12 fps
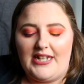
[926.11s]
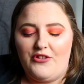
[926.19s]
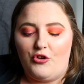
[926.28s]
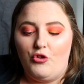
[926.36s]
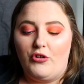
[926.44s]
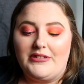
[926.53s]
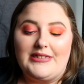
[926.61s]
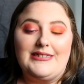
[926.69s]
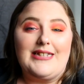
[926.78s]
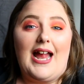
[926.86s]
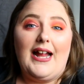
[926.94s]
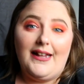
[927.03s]
either looks
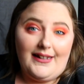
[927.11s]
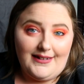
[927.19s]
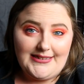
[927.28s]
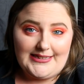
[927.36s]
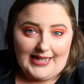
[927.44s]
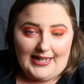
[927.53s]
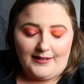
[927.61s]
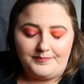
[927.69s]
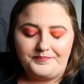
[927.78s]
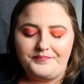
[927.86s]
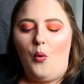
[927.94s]
exactly the same,